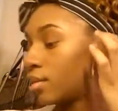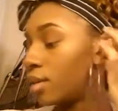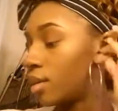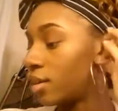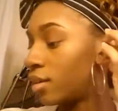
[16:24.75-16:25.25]

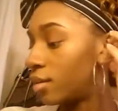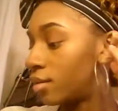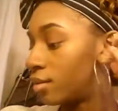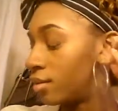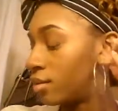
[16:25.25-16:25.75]

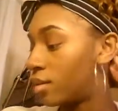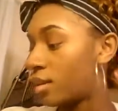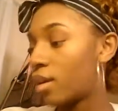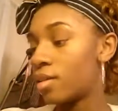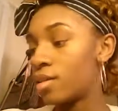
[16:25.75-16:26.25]

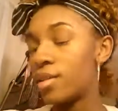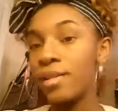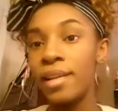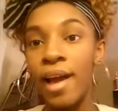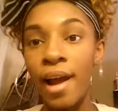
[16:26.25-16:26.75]
Y'all just
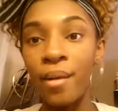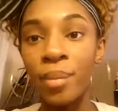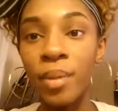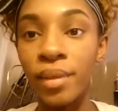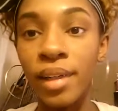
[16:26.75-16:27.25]
loud.
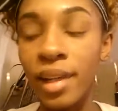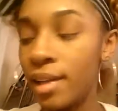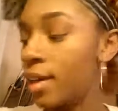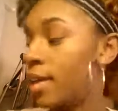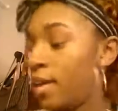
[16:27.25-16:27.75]
People,
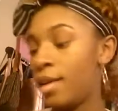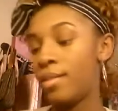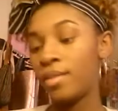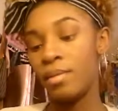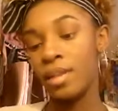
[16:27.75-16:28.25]

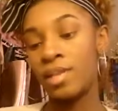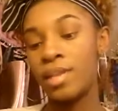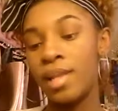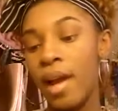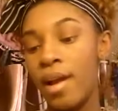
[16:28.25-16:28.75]
family's
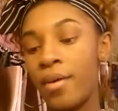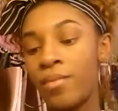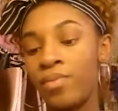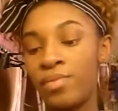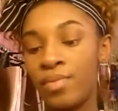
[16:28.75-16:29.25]
just loud.
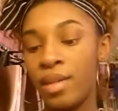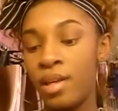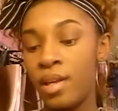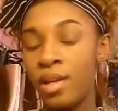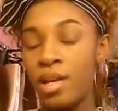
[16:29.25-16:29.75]

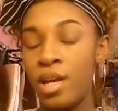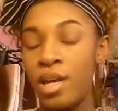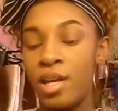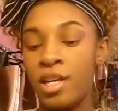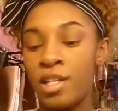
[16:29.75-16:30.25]

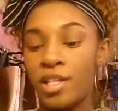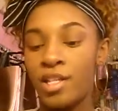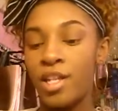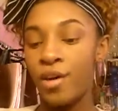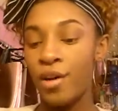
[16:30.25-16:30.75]

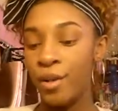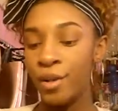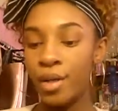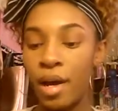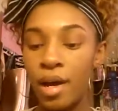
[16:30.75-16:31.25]
So,
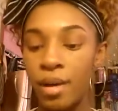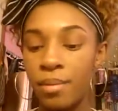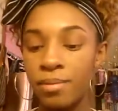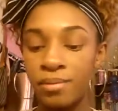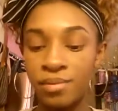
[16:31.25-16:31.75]

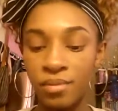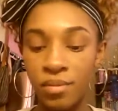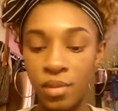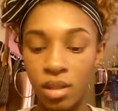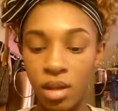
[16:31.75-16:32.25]
I'm
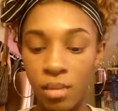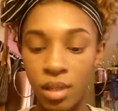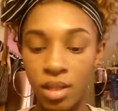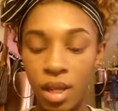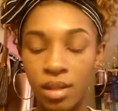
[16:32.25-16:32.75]
gonna
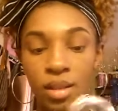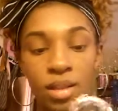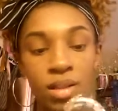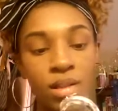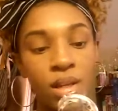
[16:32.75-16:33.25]
take
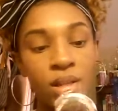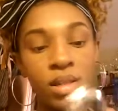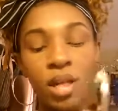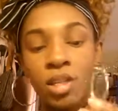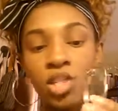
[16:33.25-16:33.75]
this
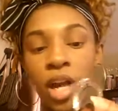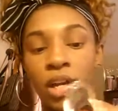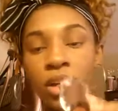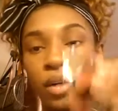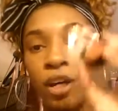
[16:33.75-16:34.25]
NYX
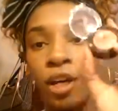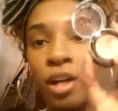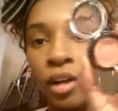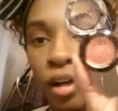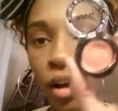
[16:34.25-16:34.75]
Shadow and